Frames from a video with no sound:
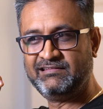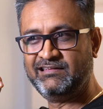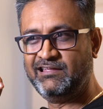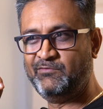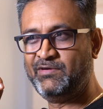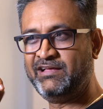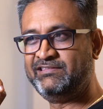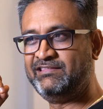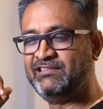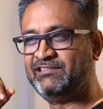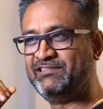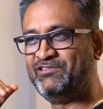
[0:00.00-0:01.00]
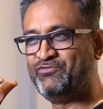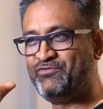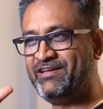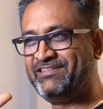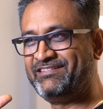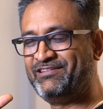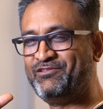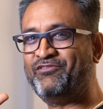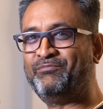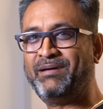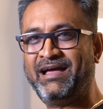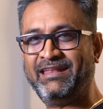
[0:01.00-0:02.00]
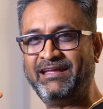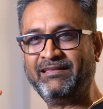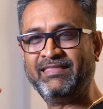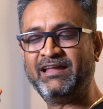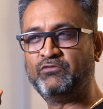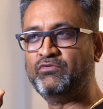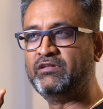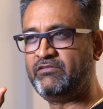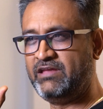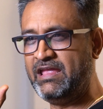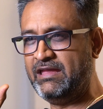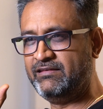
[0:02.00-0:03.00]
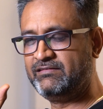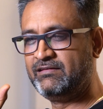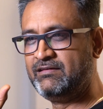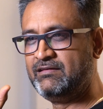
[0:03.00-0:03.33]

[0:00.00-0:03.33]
Imagine the situation of panic that would create.